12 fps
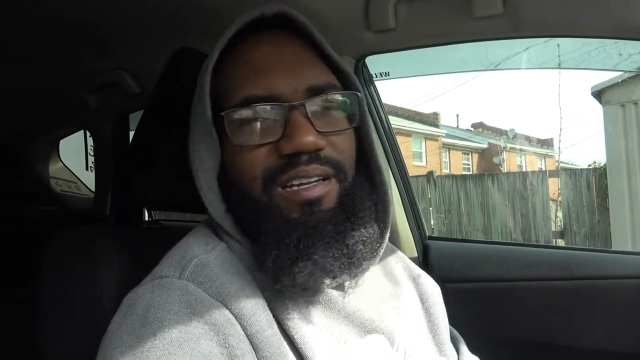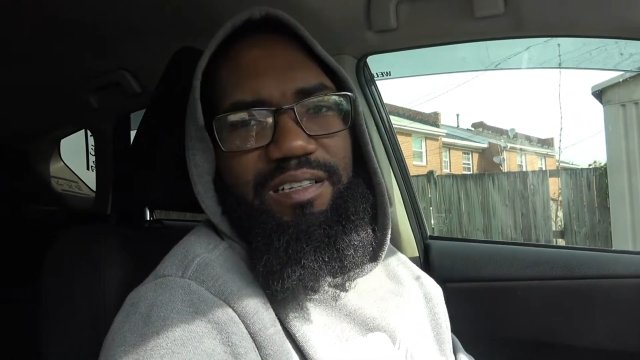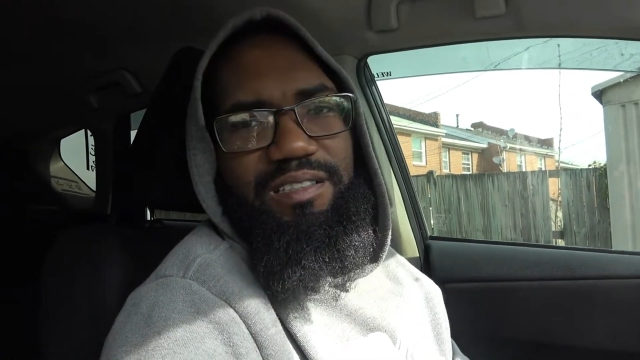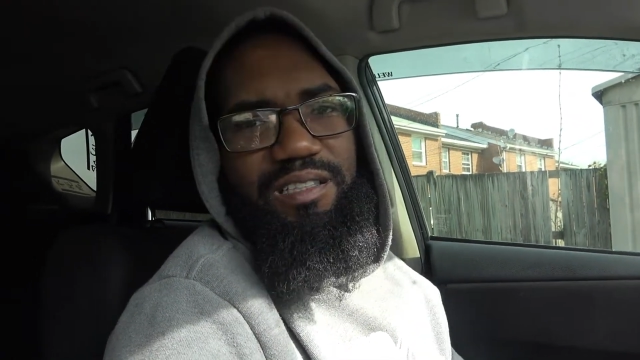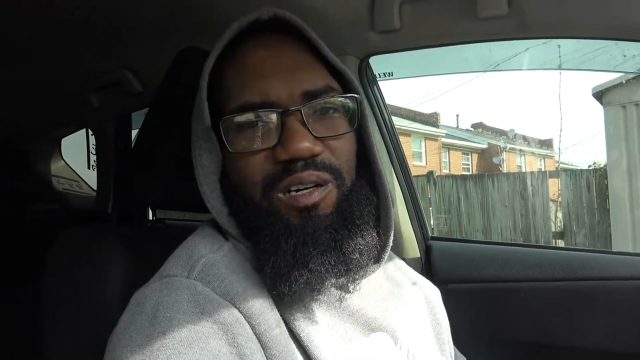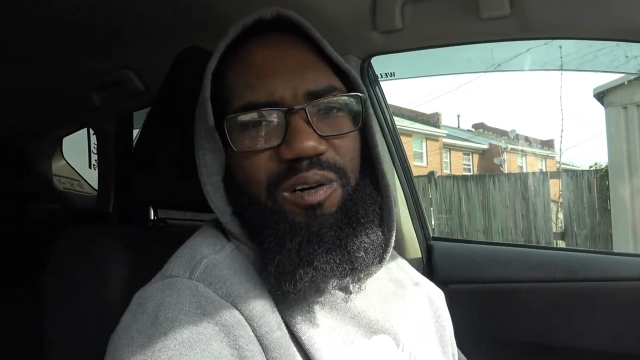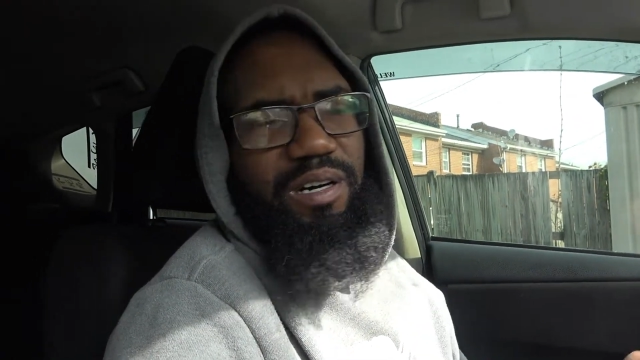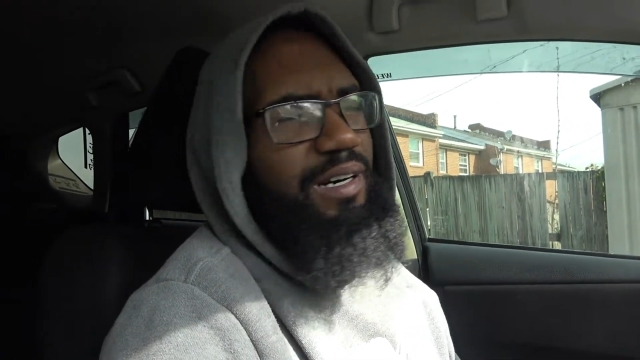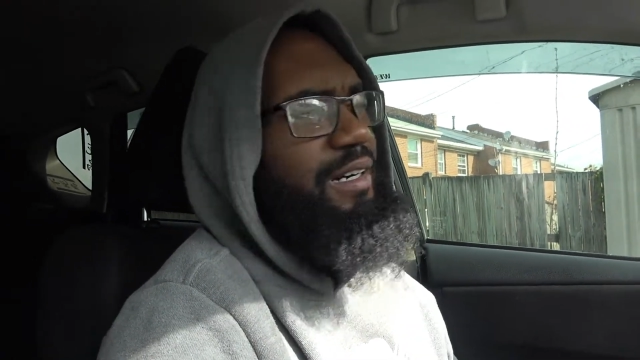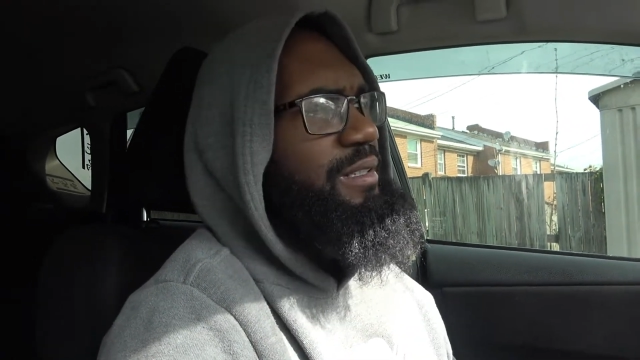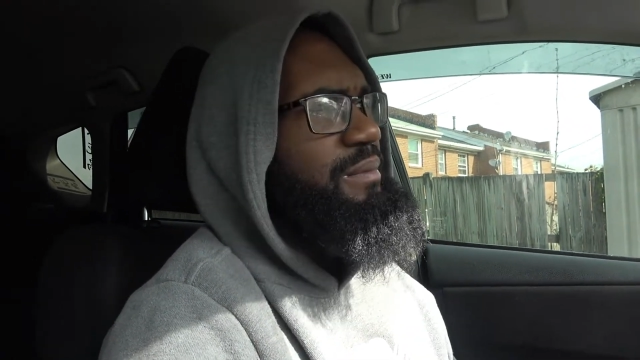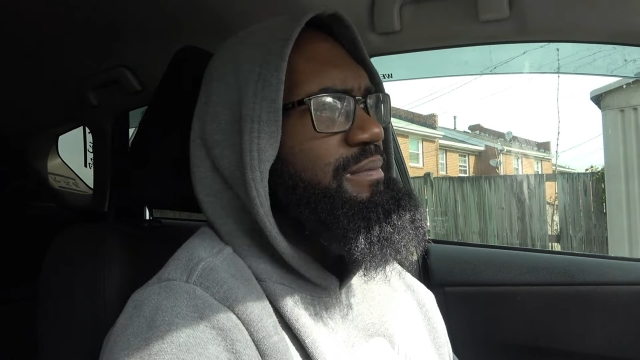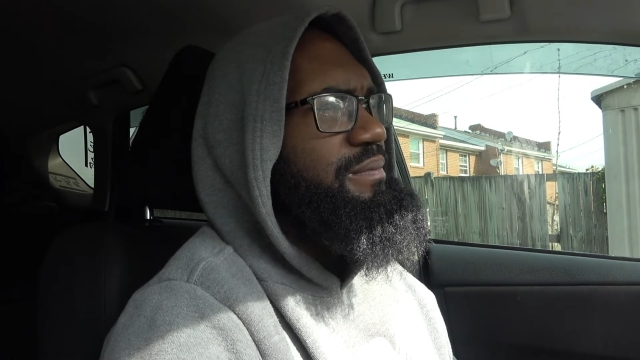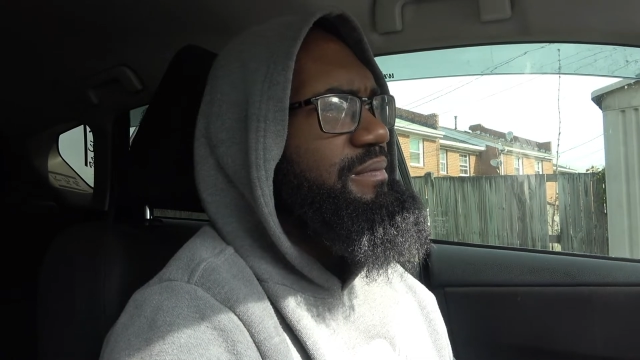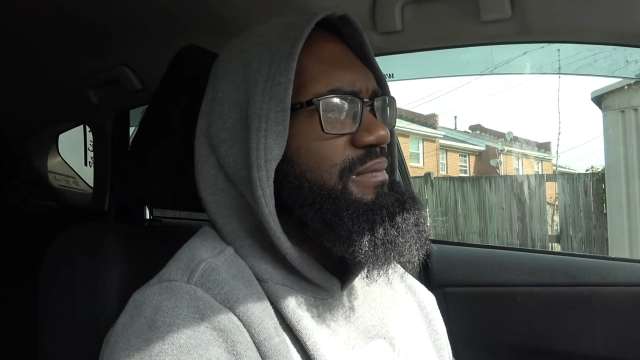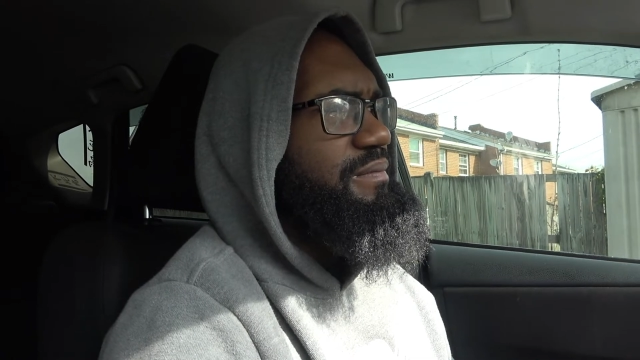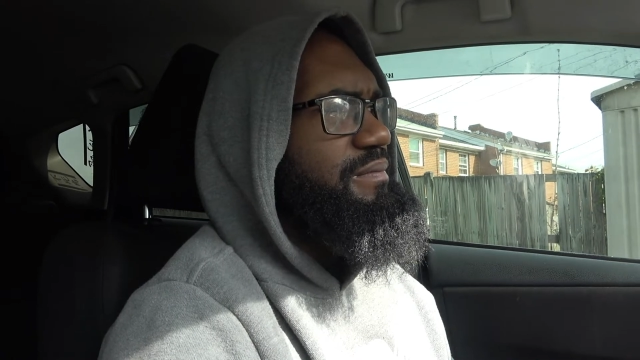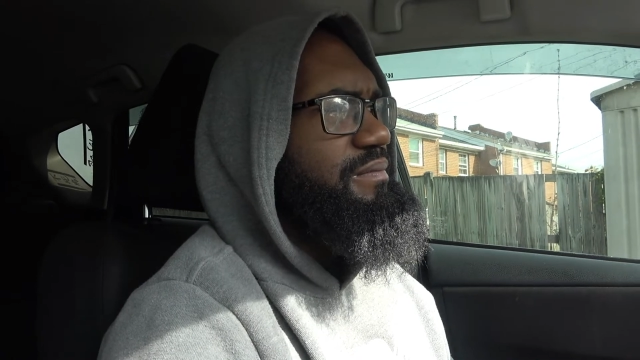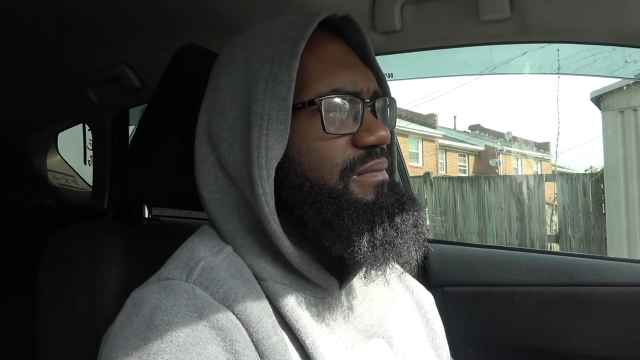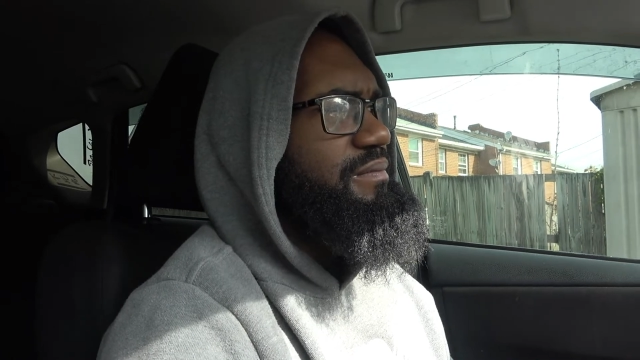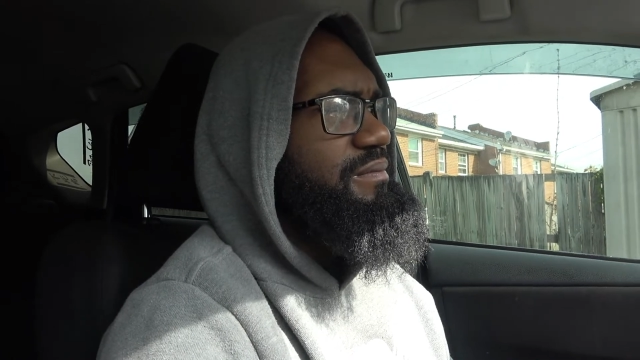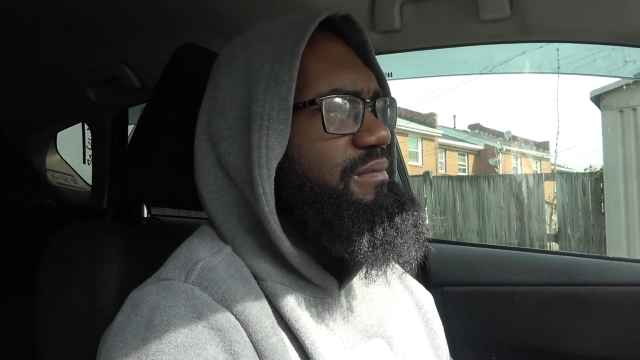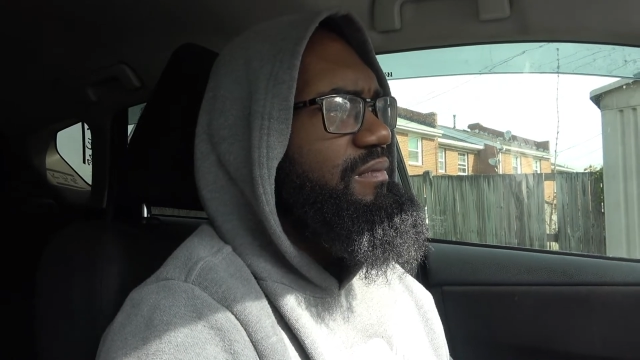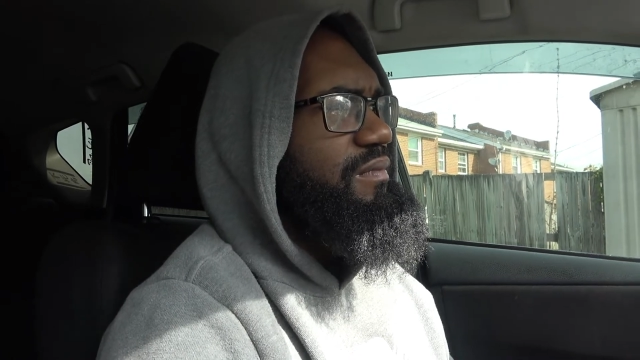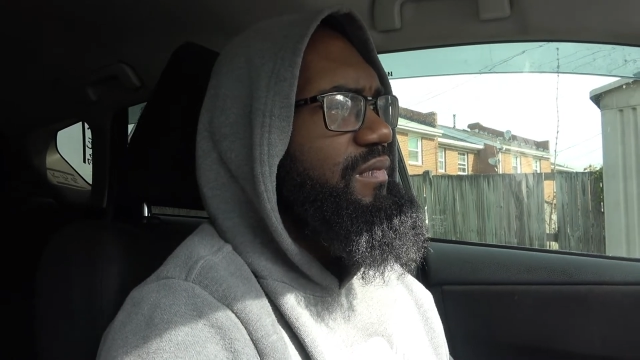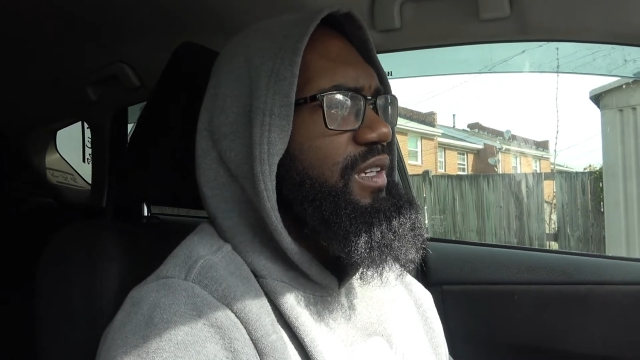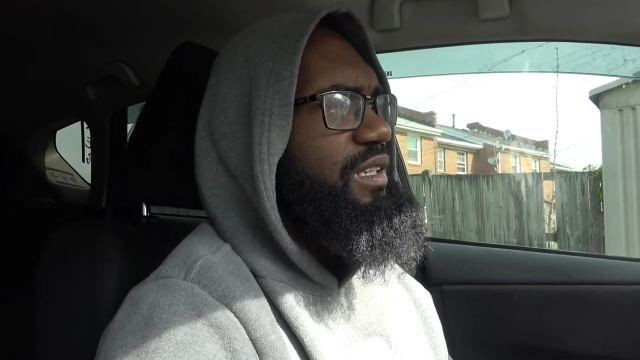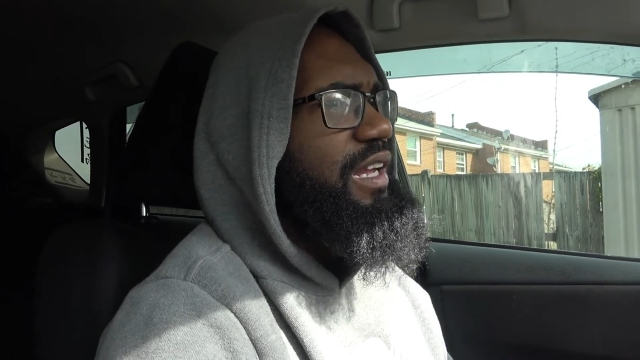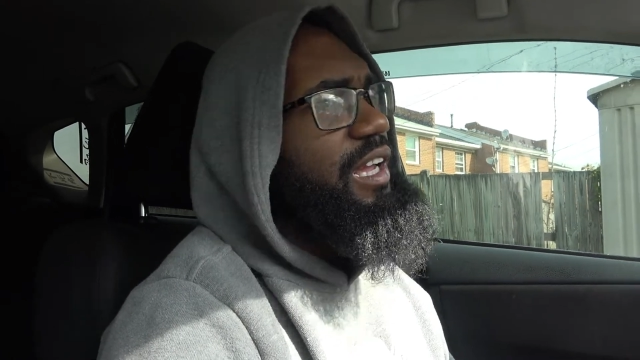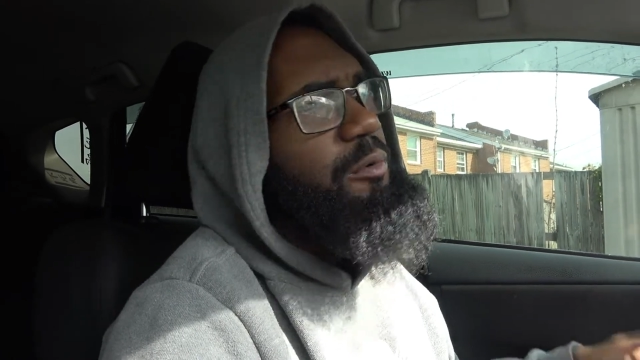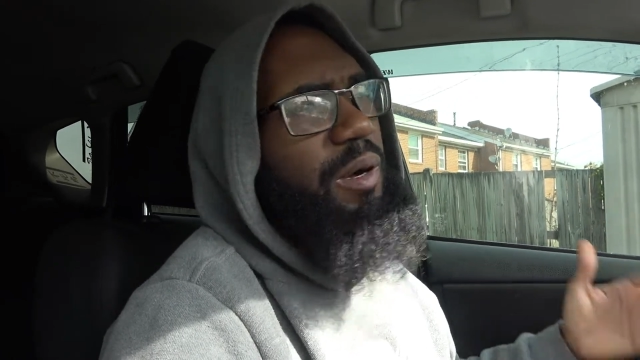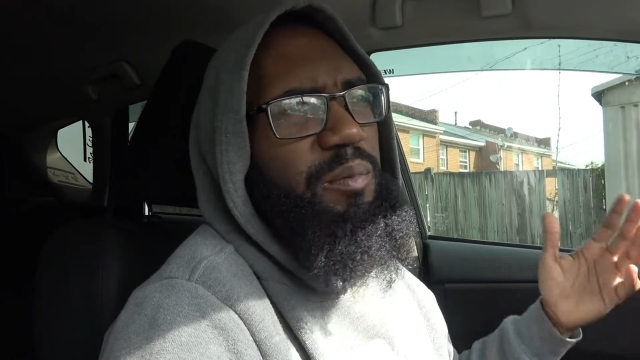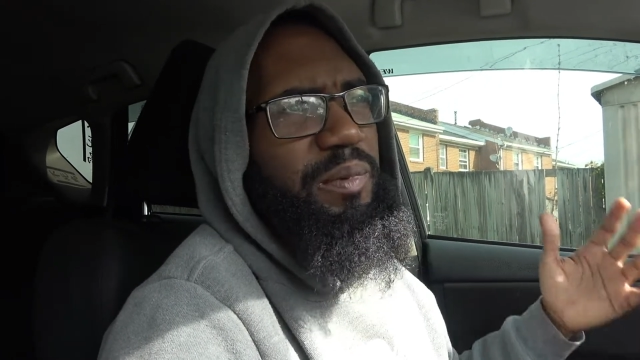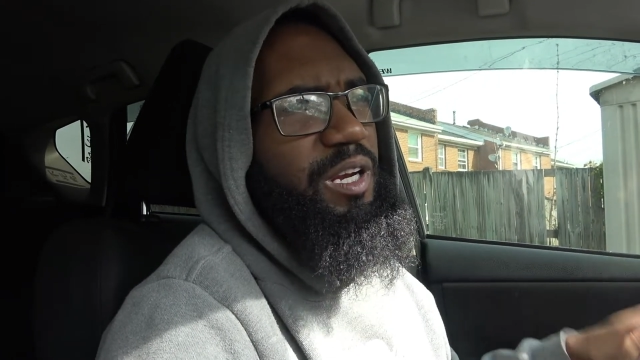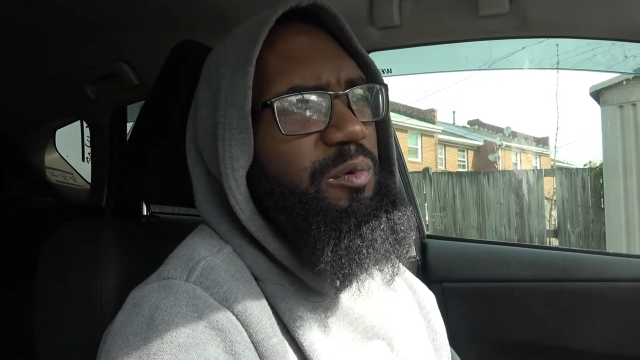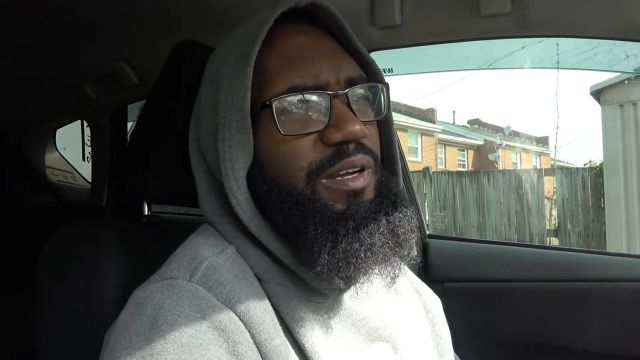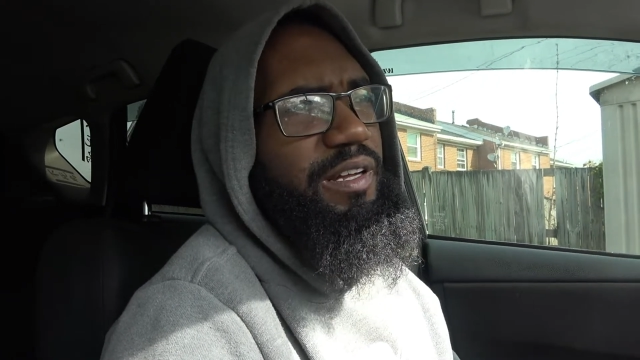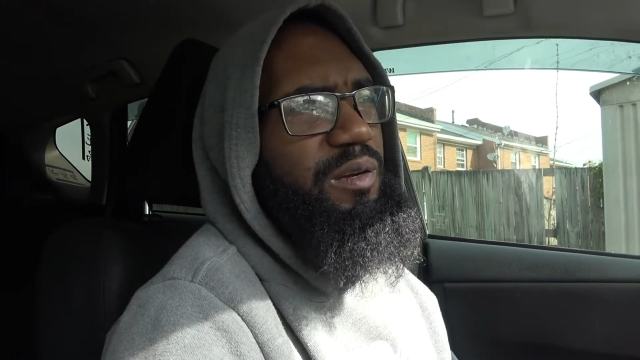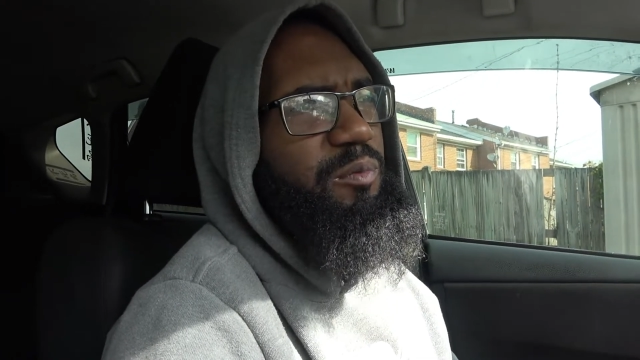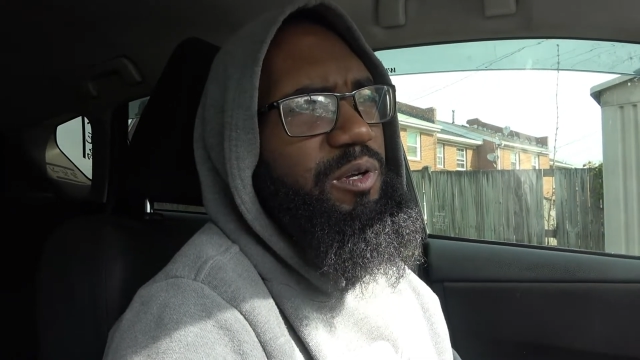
So um, yeah, well, I'm gonna meet up with him.